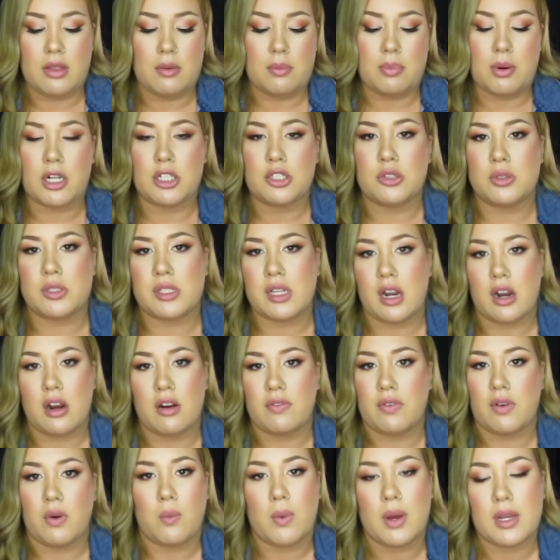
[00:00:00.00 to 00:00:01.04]
the brush was there,
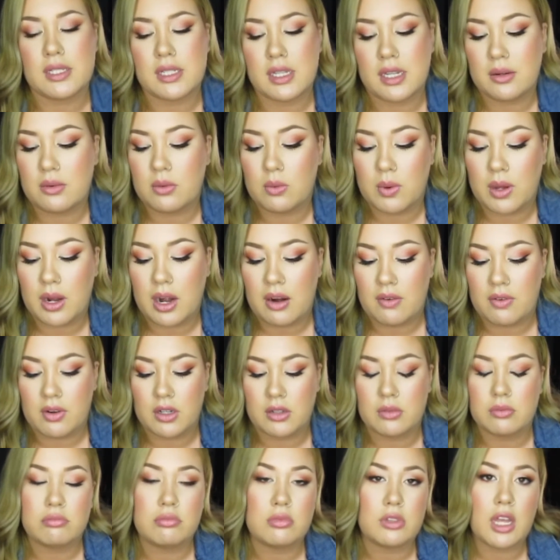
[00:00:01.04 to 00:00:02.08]
if it wasn't,
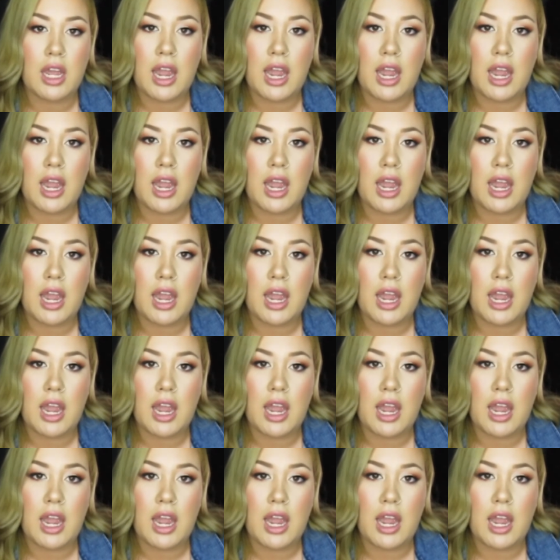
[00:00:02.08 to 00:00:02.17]
whatever,